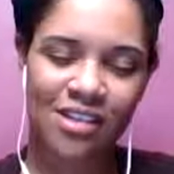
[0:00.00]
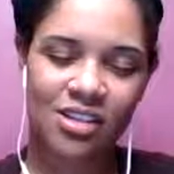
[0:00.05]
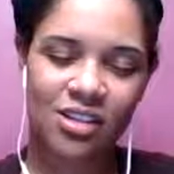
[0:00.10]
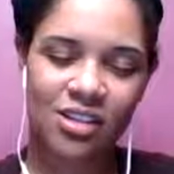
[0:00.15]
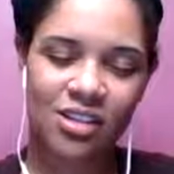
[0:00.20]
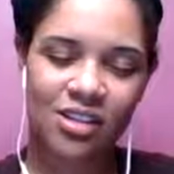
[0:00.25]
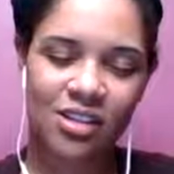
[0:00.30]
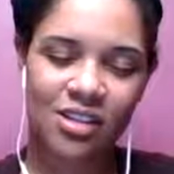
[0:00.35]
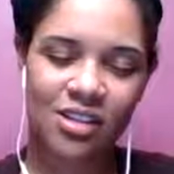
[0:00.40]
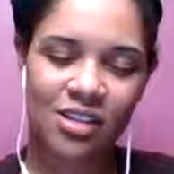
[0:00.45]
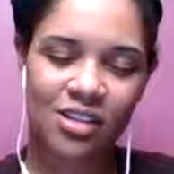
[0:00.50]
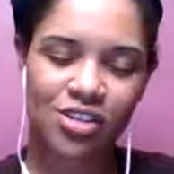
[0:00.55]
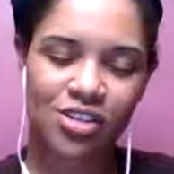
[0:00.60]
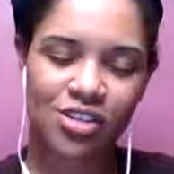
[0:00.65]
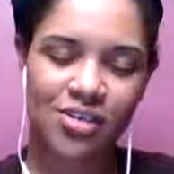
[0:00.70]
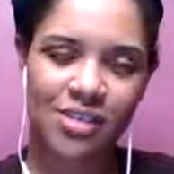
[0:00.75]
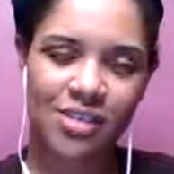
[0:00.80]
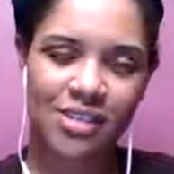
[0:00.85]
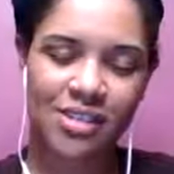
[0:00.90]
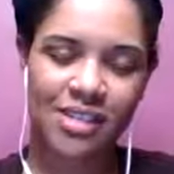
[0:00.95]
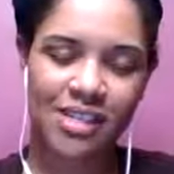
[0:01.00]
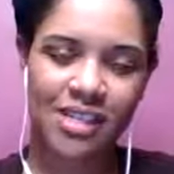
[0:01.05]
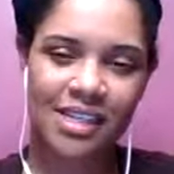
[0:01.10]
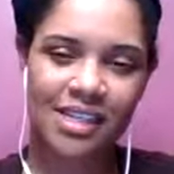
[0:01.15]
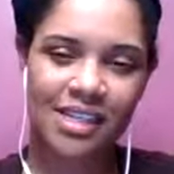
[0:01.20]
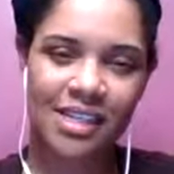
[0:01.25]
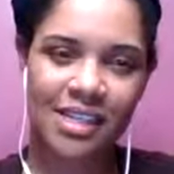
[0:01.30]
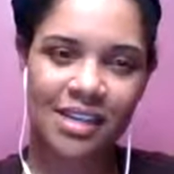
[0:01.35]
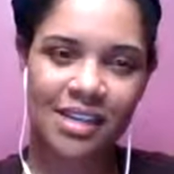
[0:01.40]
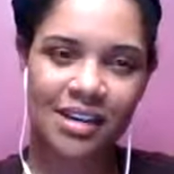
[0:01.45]
you can do it sitting
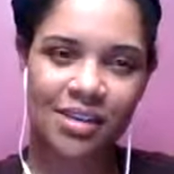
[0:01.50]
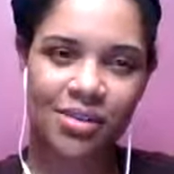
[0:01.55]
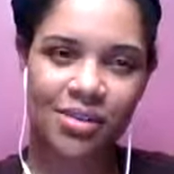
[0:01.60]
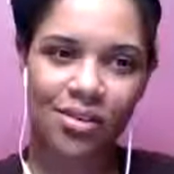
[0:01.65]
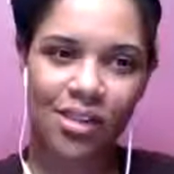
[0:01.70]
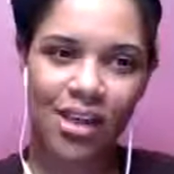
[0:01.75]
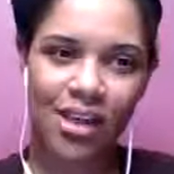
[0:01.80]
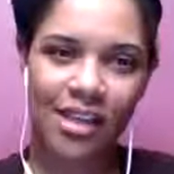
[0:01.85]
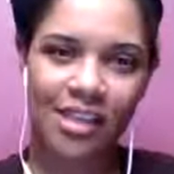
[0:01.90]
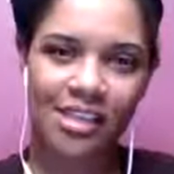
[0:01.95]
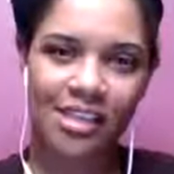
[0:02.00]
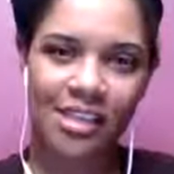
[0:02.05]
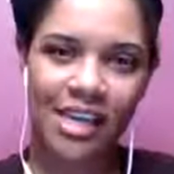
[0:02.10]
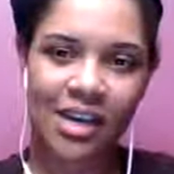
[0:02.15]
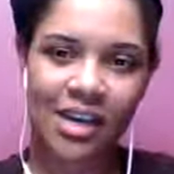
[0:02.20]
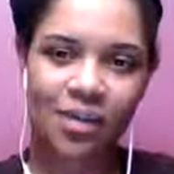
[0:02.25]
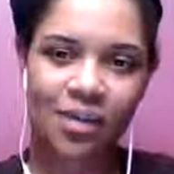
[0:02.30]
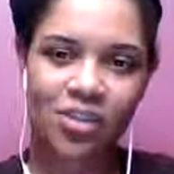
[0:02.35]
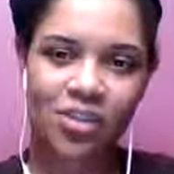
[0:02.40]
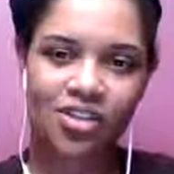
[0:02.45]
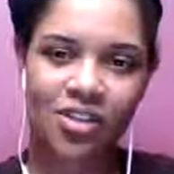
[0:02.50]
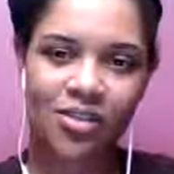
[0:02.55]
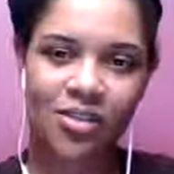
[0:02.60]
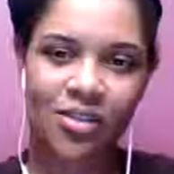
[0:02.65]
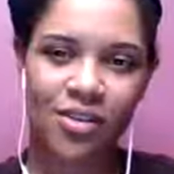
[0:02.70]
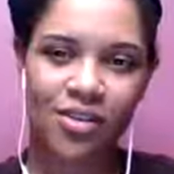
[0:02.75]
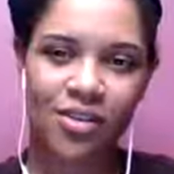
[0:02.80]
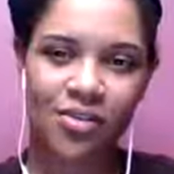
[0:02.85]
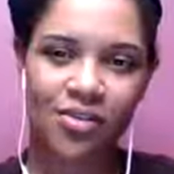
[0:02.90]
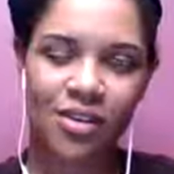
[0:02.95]
down lying down whichever
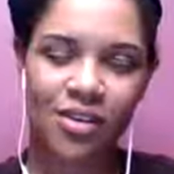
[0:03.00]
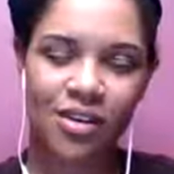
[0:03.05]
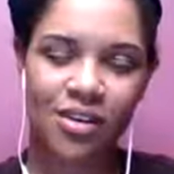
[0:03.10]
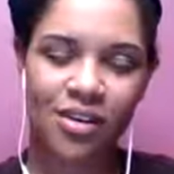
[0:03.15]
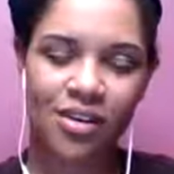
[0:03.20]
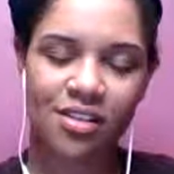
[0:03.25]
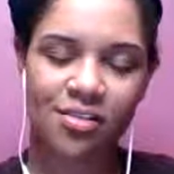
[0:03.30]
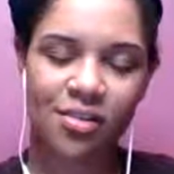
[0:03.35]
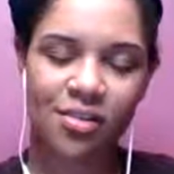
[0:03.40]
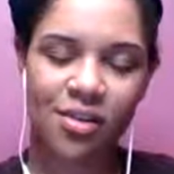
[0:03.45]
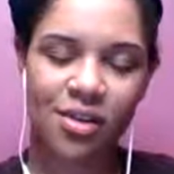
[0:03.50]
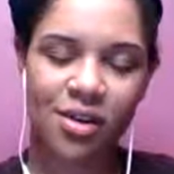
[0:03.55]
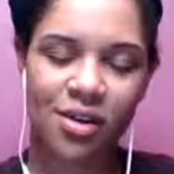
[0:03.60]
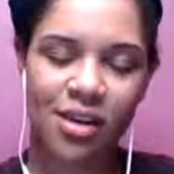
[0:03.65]
you feel is more